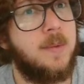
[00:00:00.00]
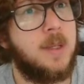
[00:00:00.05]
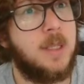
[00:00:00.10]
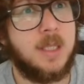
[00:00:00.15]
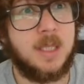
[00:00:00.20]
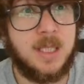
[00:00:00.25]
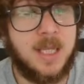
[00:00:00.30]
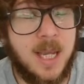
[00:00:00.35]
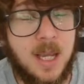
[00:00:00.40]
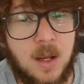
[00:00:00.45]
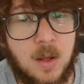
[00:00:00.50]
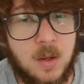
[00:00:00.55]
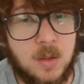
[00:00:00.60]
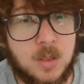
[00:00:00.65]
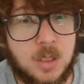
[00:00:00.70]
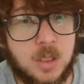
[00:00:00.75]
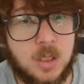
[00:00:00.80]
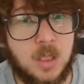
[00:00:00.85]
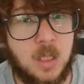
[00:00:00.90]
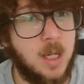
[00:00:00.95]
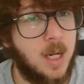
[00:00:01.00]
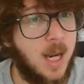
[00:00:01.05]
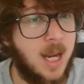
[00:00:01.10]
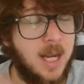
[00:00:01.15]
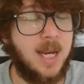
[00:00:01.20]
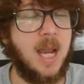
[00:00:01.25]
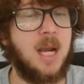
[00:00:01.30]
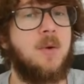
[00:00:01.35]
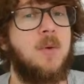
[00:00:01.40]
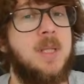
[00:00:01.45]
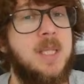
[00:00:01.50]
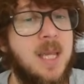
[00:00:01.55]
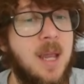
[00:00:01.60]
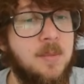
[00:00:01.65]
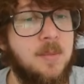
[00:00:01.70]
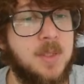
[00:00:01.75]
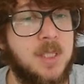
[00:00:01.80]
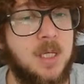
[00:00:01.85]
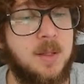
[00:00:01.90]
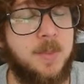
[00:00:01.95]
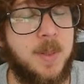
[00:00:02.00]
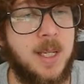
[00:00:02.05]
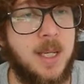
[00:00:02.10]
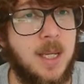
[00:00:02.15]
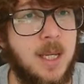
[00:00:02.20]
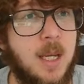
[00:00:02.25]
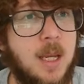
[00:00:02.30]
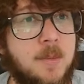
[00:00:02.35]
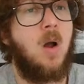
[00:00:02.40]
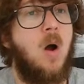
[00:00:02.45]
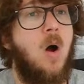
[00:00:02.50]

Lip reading: skills, connect with the MCP,